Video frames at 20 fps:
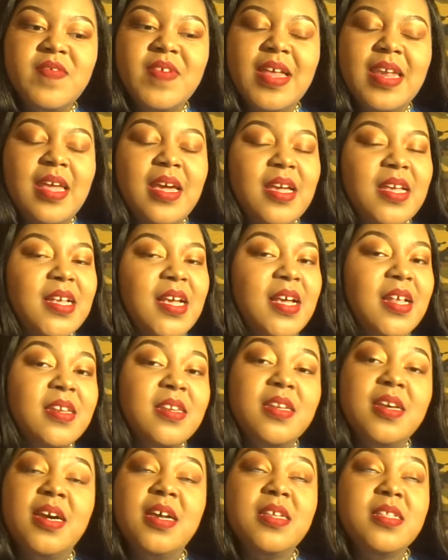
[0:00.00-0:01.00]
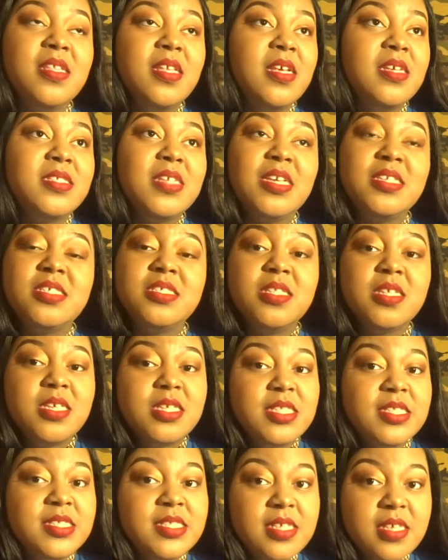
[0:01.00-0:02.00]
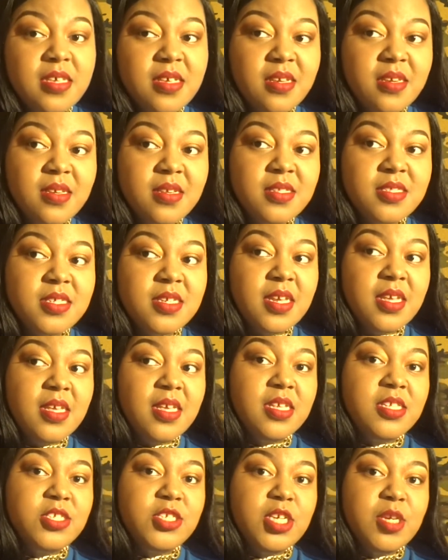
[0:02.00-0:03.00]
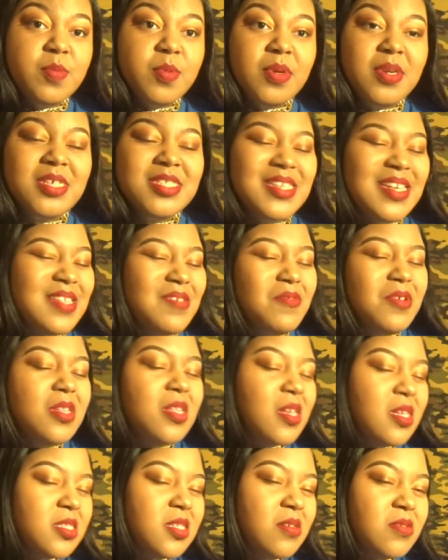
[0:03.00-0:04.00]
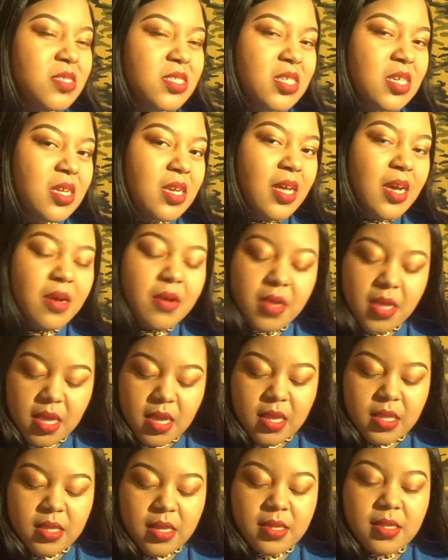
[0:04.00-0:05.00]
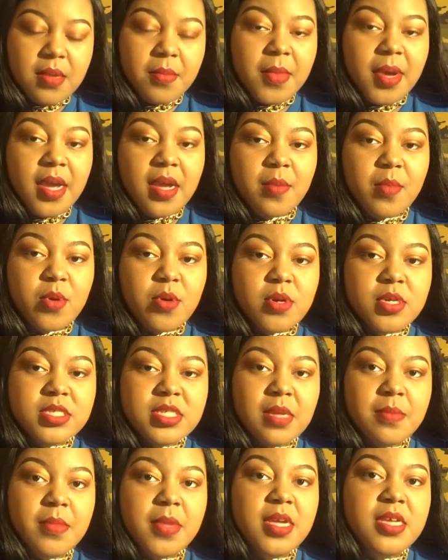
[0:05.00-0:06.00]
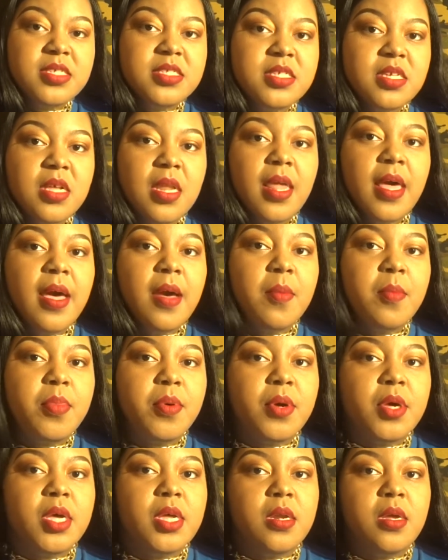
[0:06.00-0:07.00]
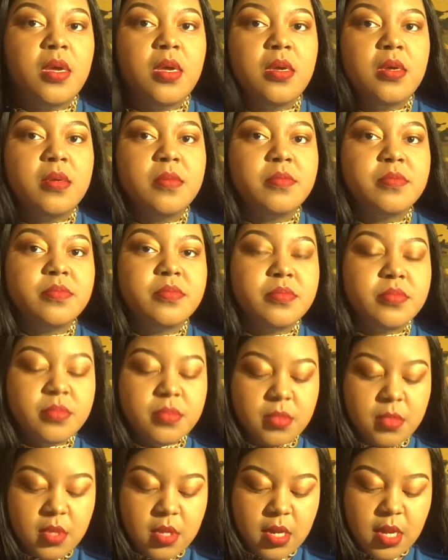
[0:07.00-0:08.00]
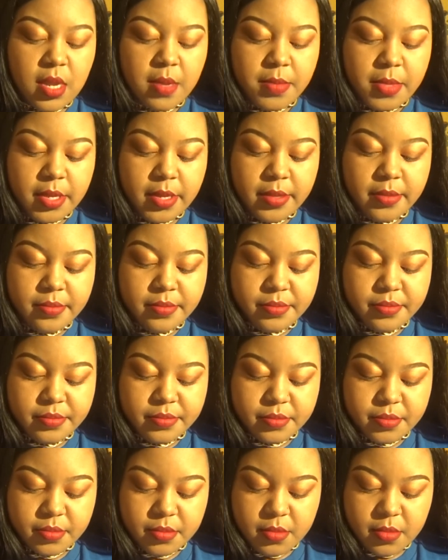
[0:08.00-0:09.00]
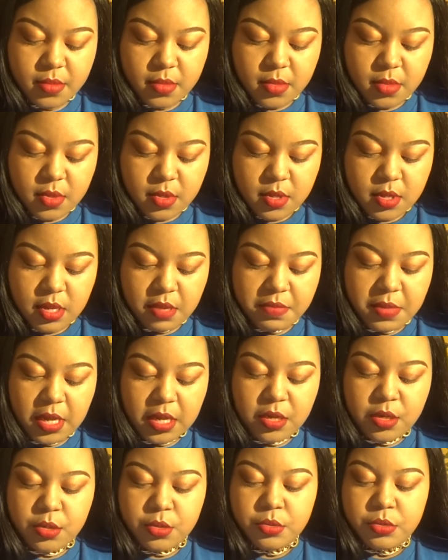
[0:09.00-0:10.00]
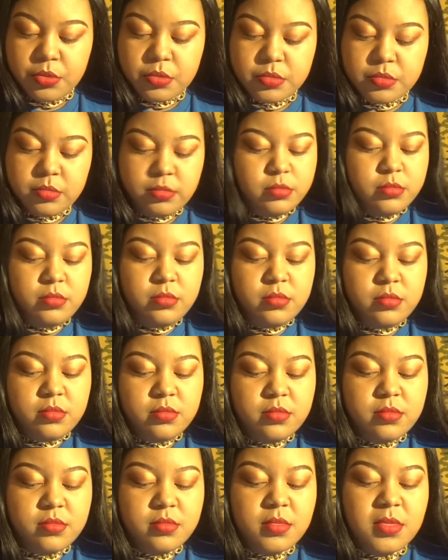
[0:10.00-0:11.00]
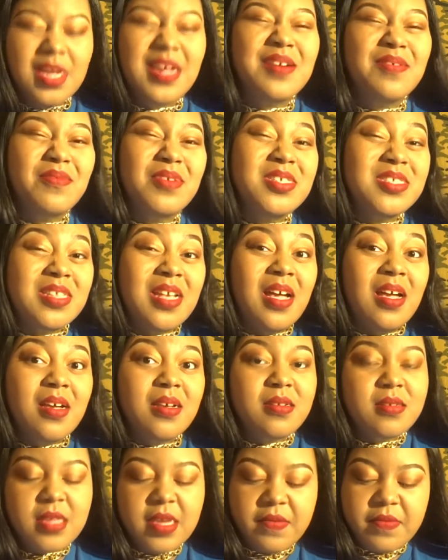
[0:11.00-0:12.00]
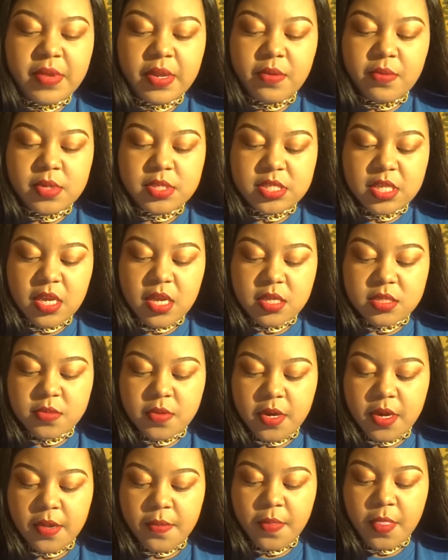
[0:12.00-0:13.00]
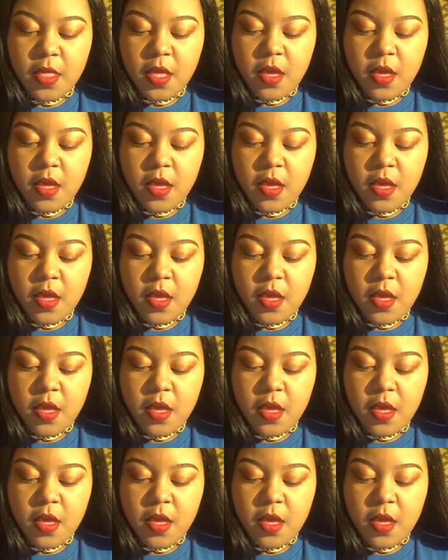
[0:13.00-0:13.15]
I like a lot of things I just let sit until they get cheaper unless I really think it's going to sell out. I think the Maya Moores, they may sell out, but um, I mean, if they do, they'll restock. Everything restocks, right?